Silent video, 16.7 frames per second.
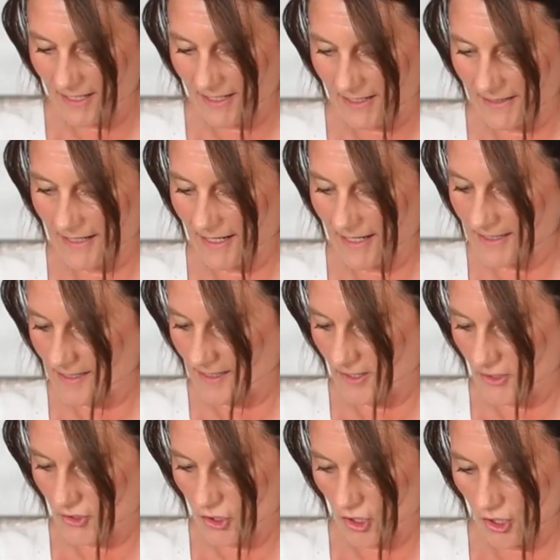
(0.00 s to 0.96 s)
are nicely
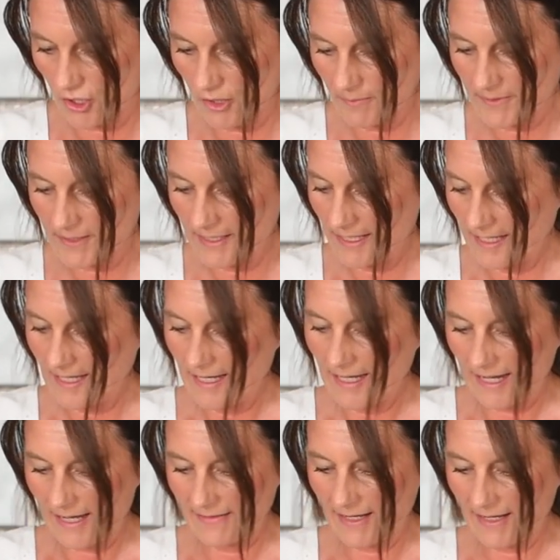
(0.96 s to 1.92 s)
chopped,
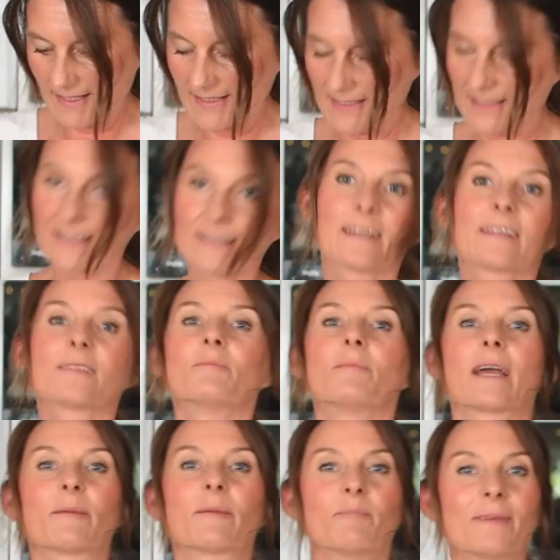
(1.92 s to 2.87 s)
and I see that
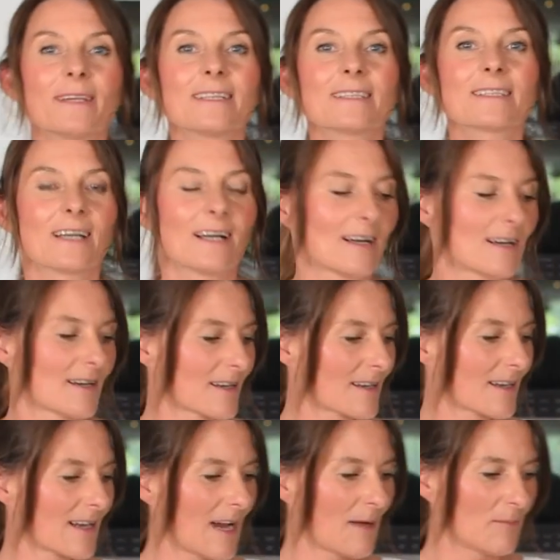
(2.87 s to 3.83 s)
my beets are
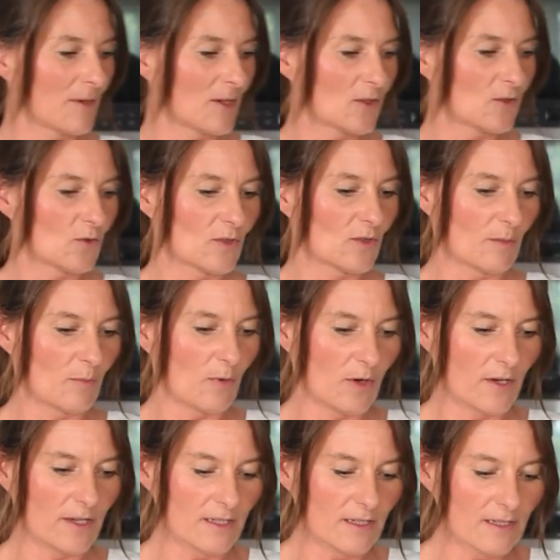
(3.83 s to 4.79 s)
coming to the
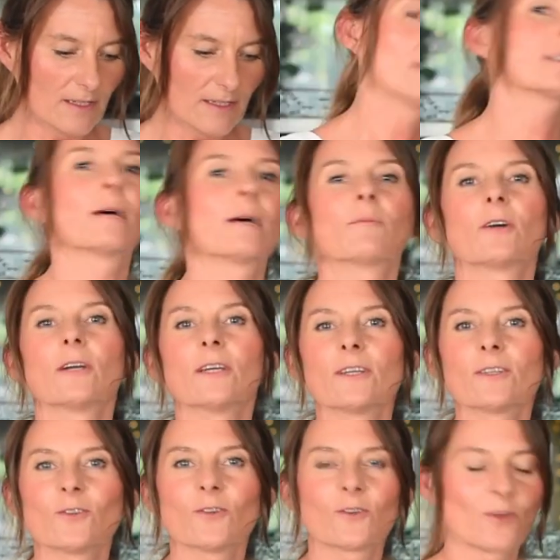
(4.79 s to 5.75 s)
boil. So I'm going
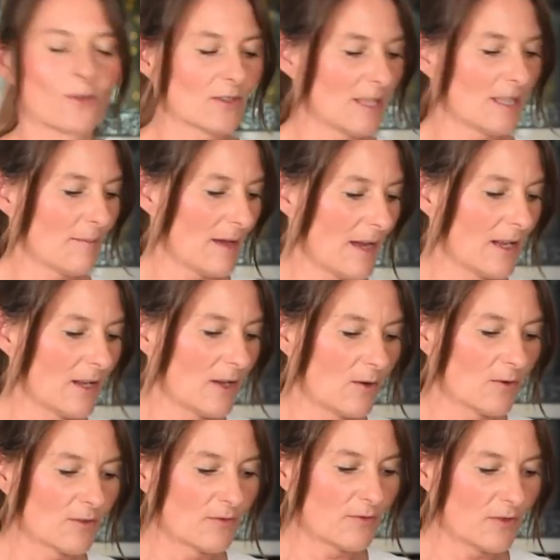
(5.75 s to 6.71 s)
to cook them
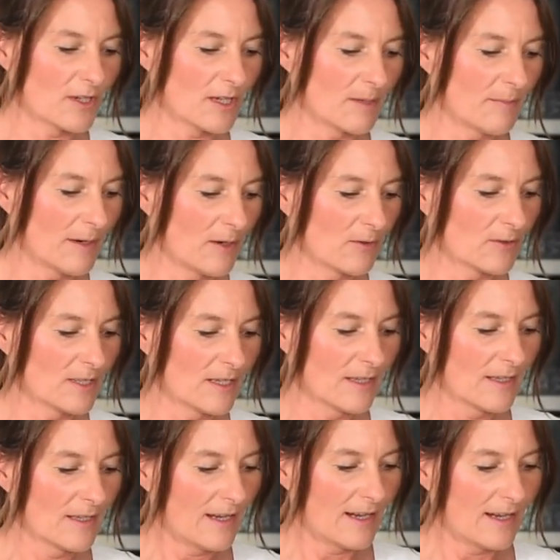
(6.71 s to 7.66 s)
alone for about
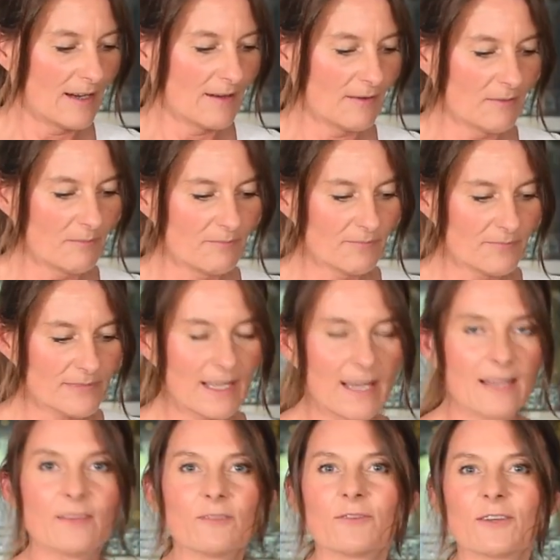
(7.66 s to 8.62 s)

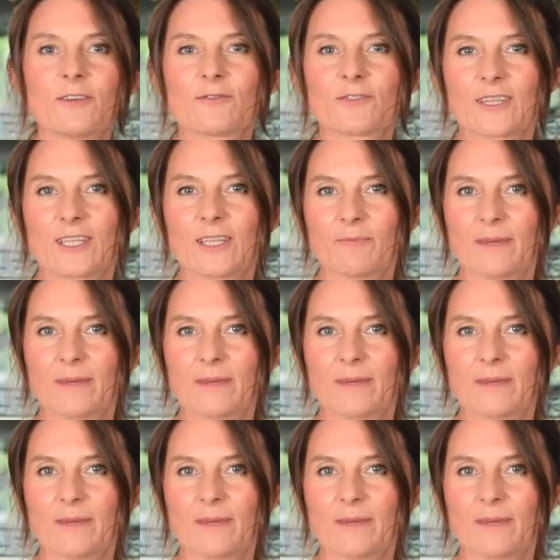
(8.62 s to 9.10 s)
10-15